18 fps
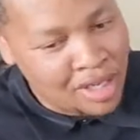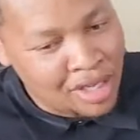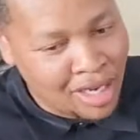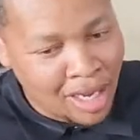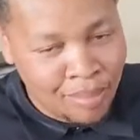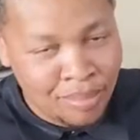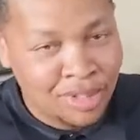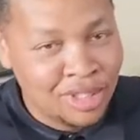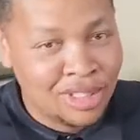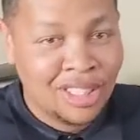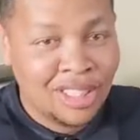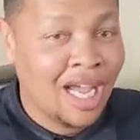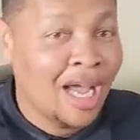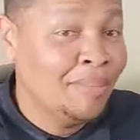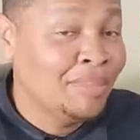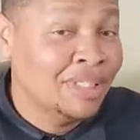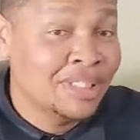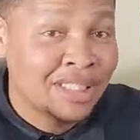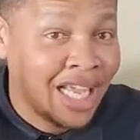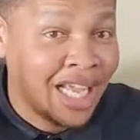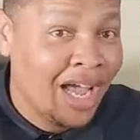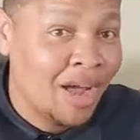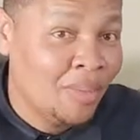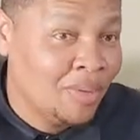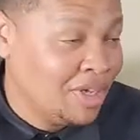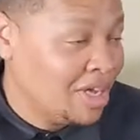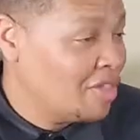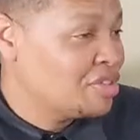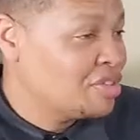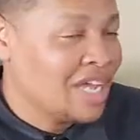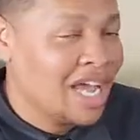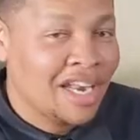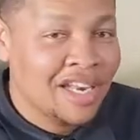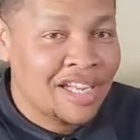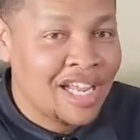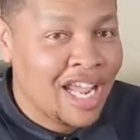I'm just a guy on the other
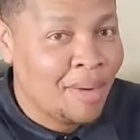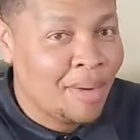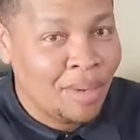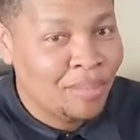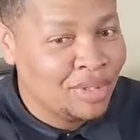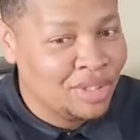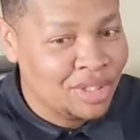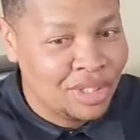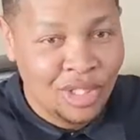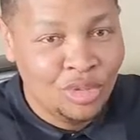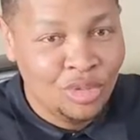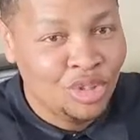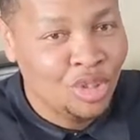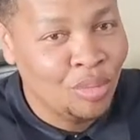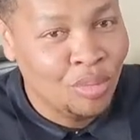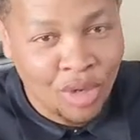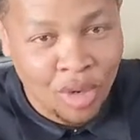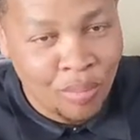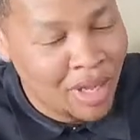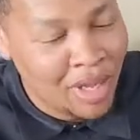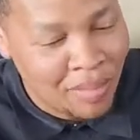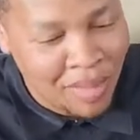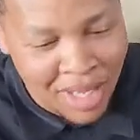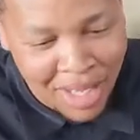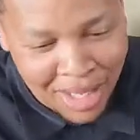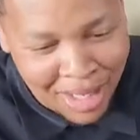side of the camera. I'm just a YouTuber. Don't pay me any